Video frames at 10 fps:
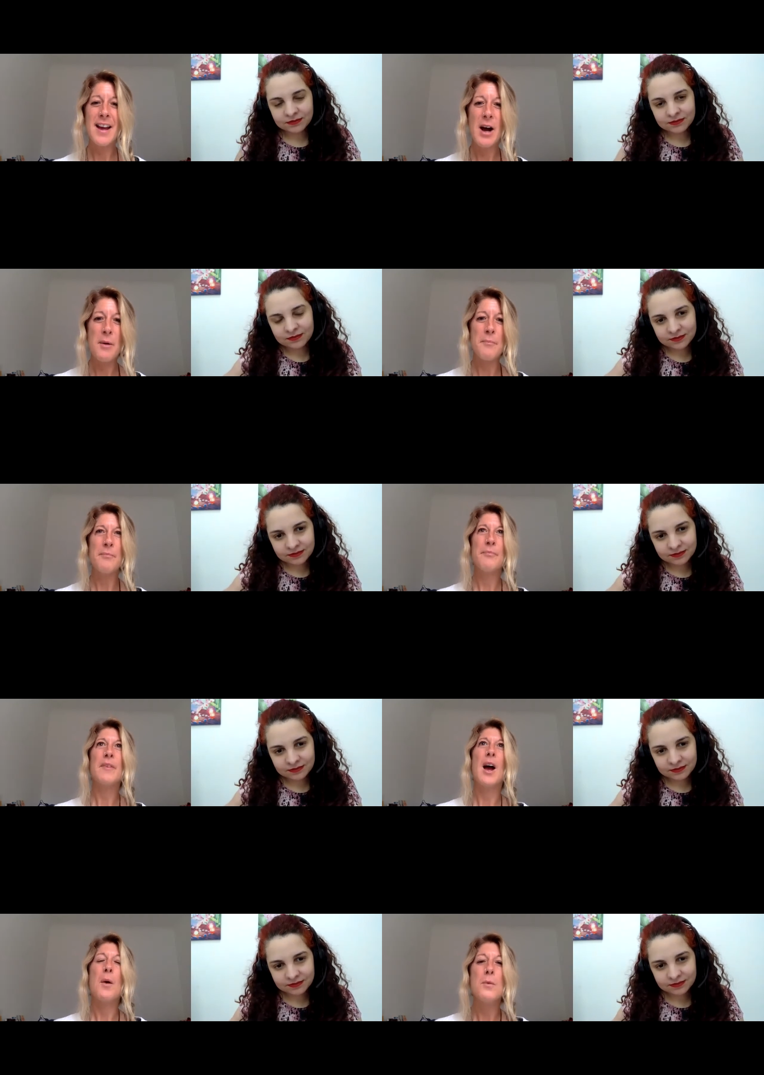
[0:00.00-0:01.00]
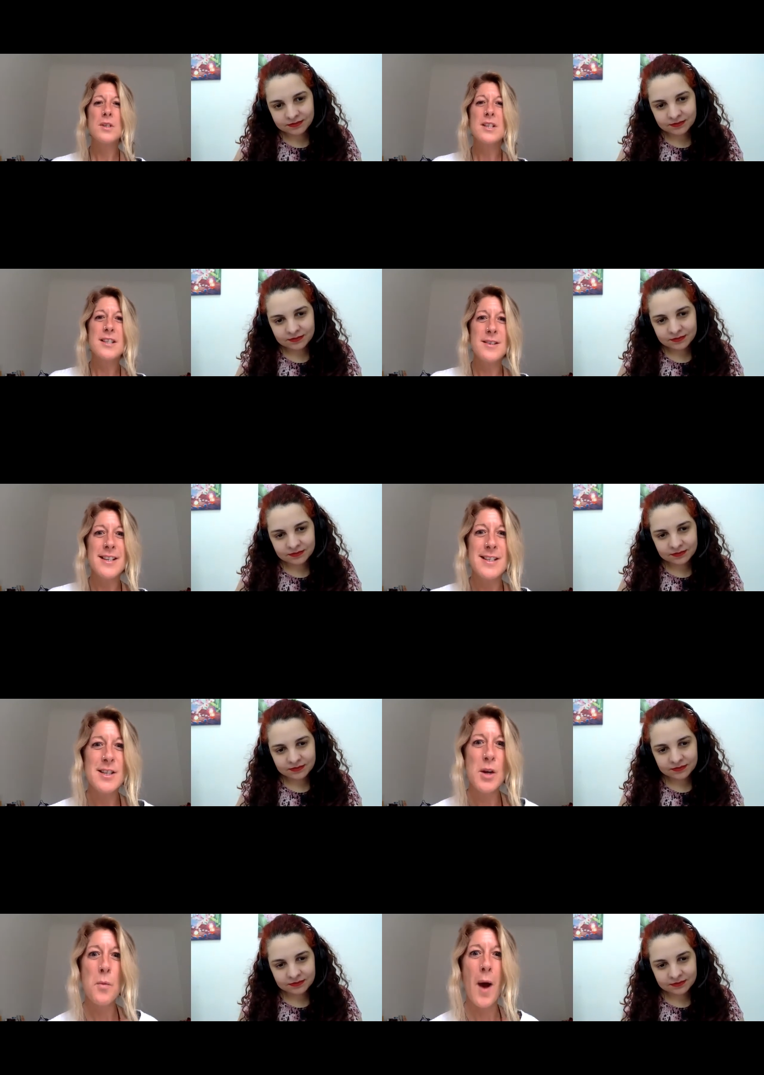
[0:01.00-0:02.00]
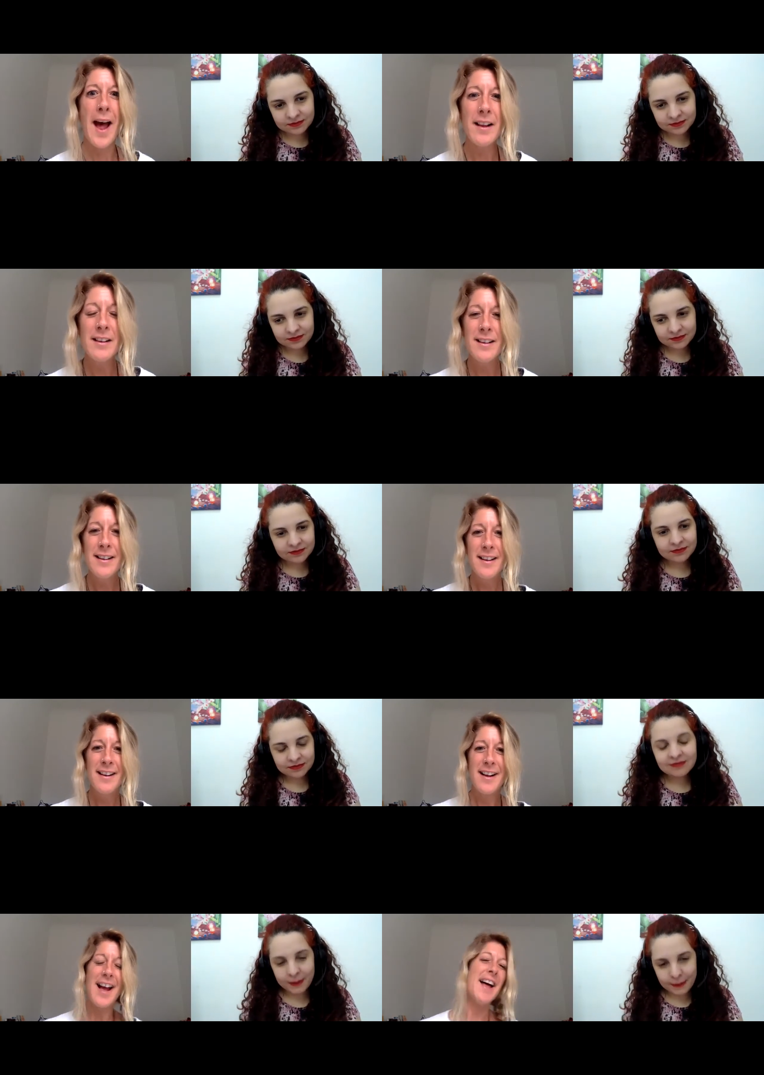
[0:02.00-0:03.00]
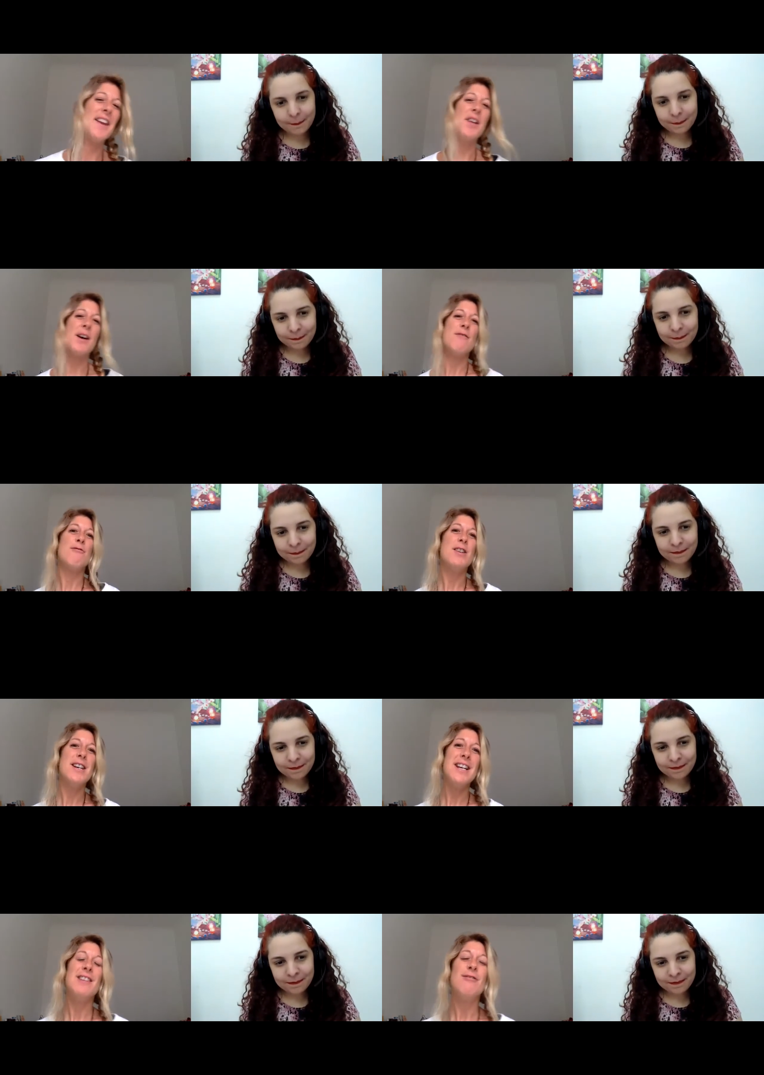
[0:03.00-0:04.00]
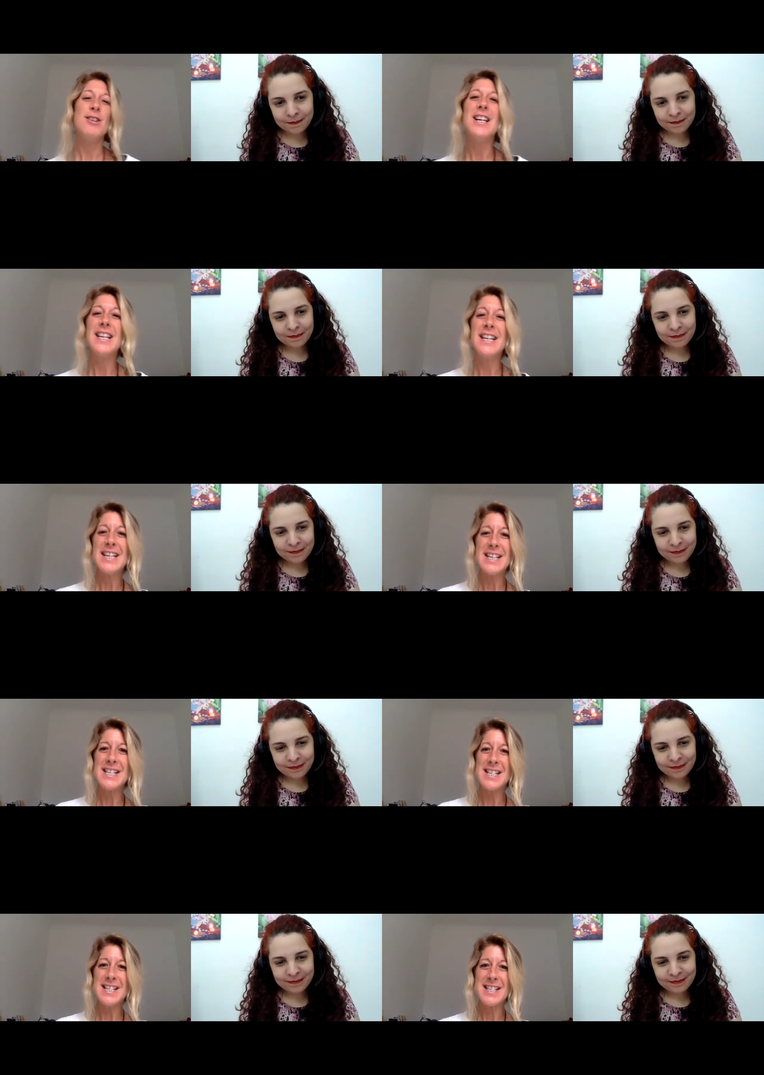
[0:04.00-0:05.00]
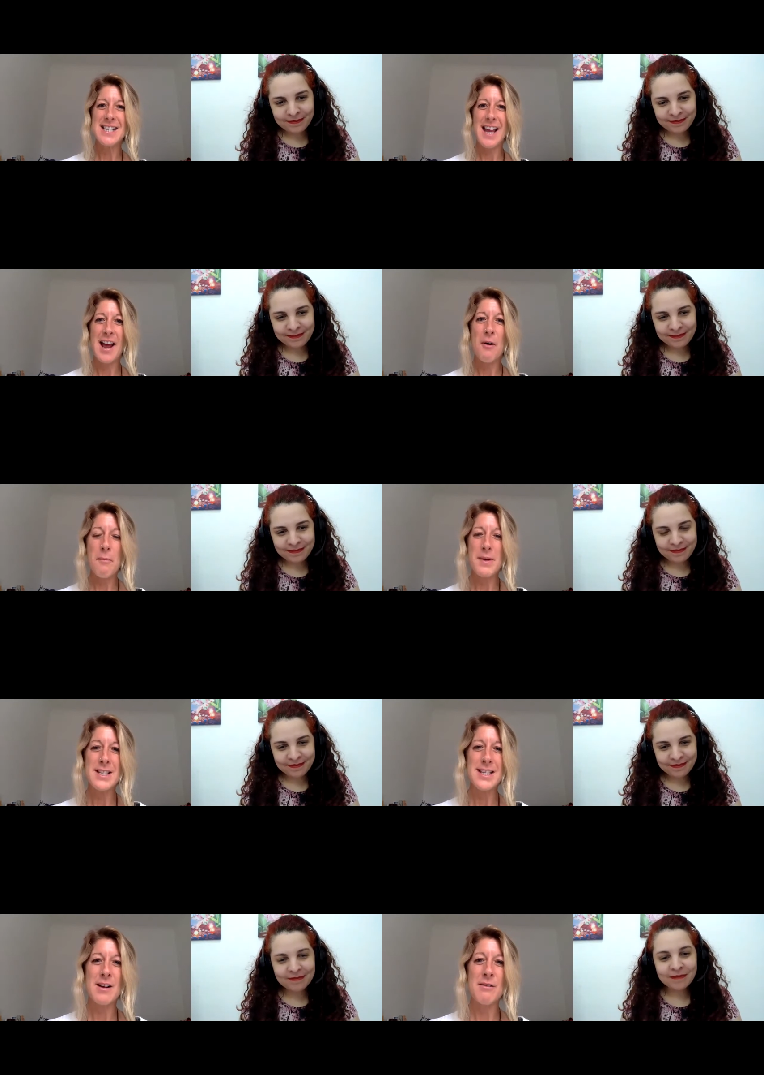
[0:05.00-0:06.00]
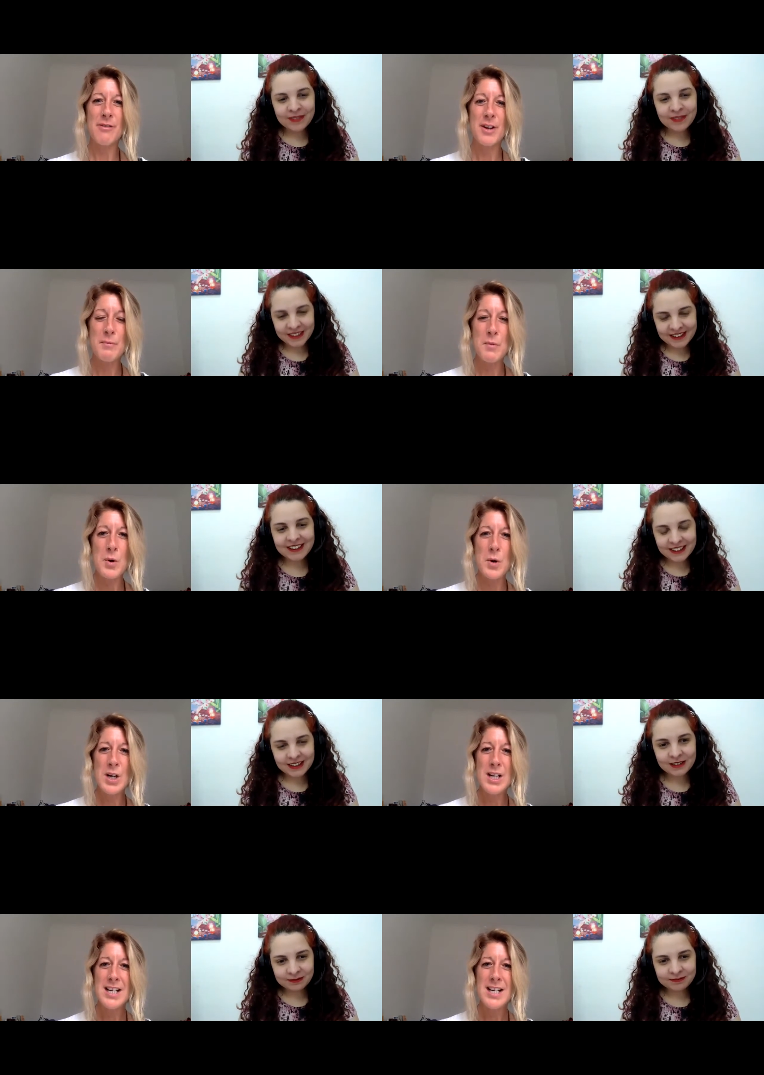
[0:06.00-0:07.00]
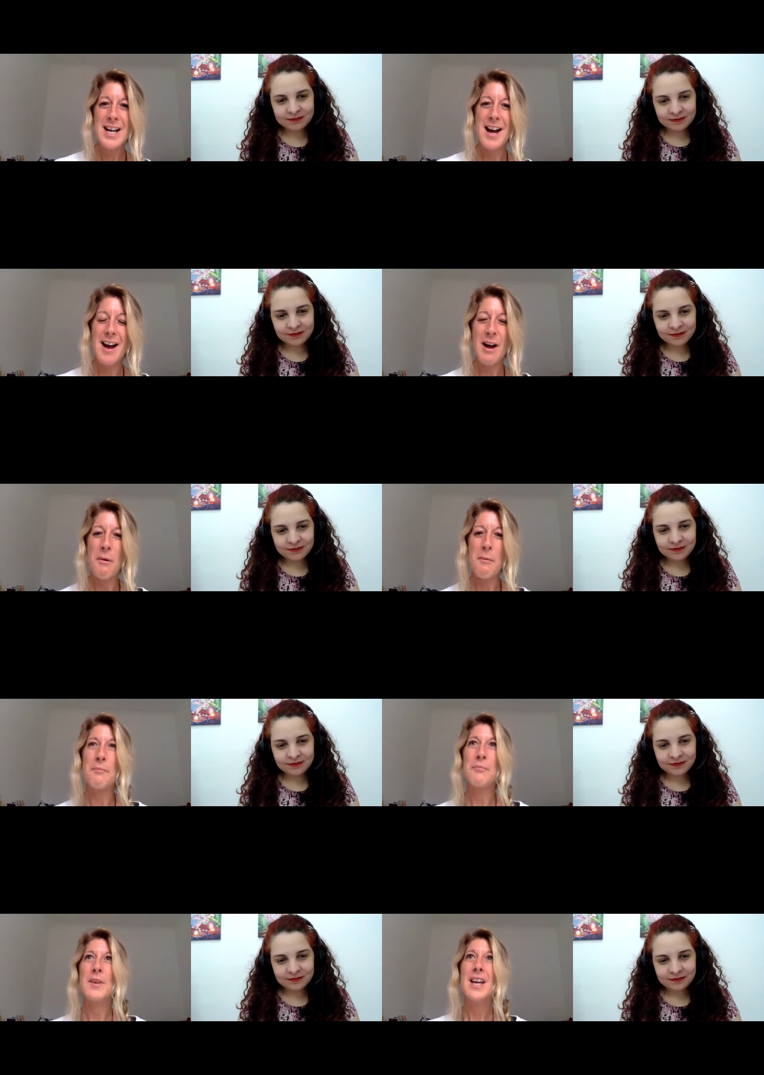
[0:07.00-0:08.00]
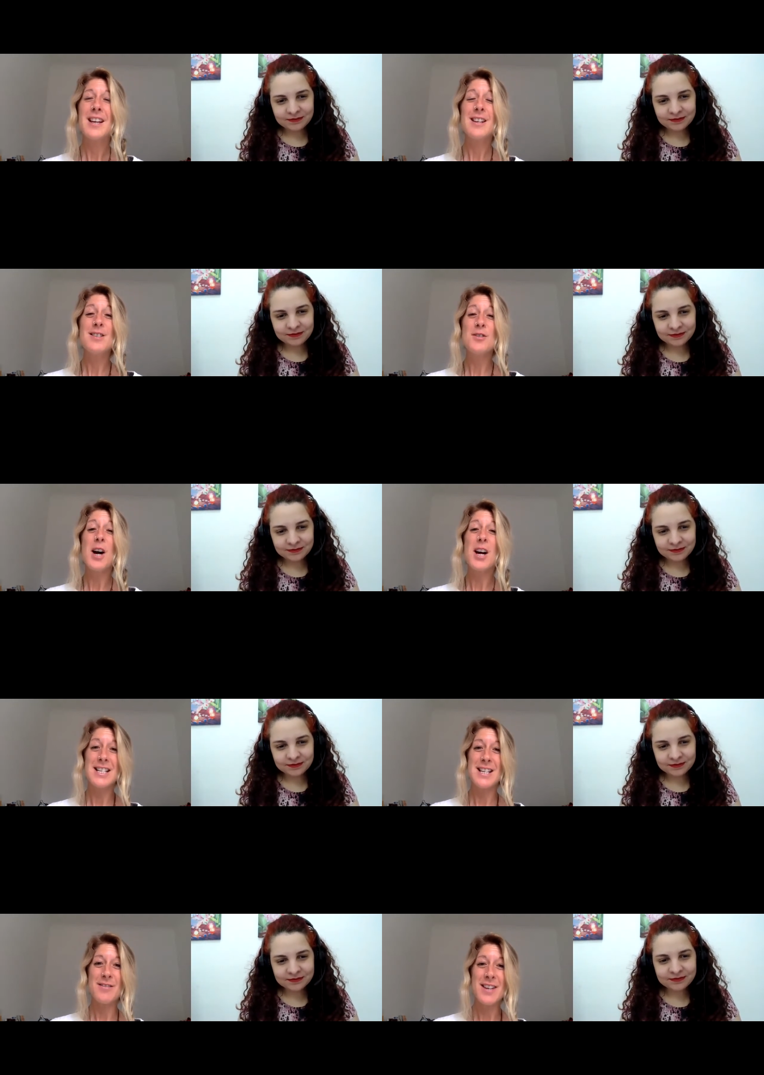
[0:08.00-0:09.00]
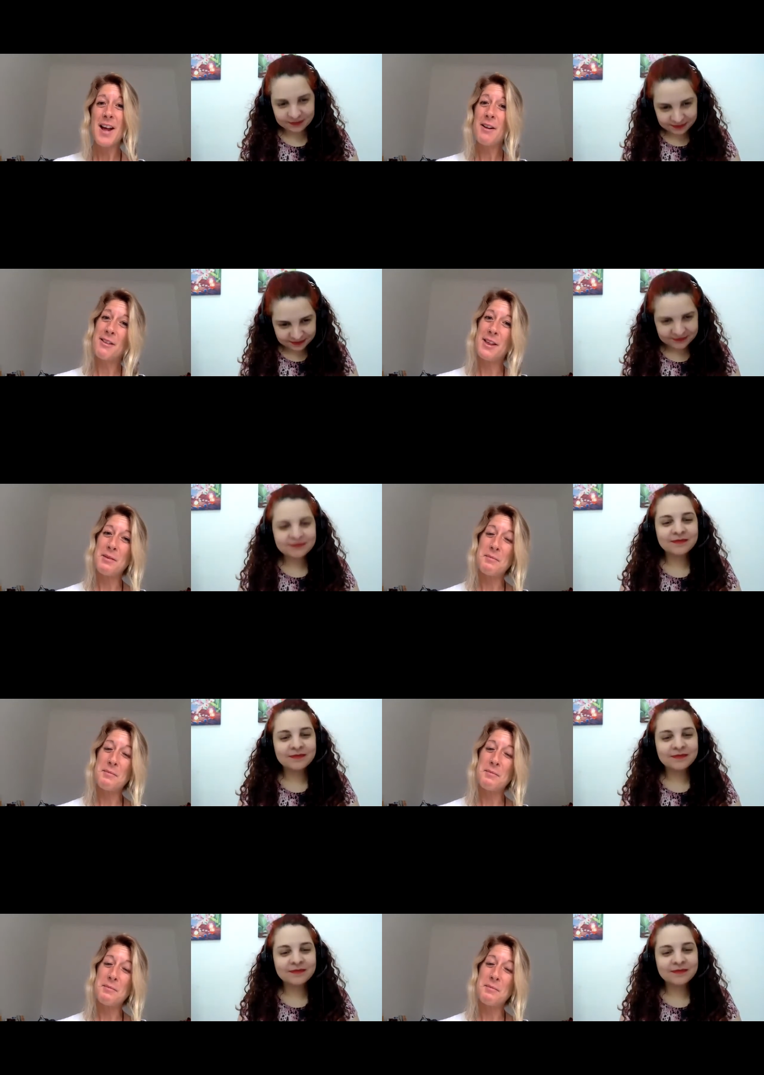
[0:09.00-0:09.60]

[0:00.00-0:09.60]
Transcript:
Speaker 1: um, I wasn't doing so well and I really, really needed to help myself in a more um, constructive and healthy and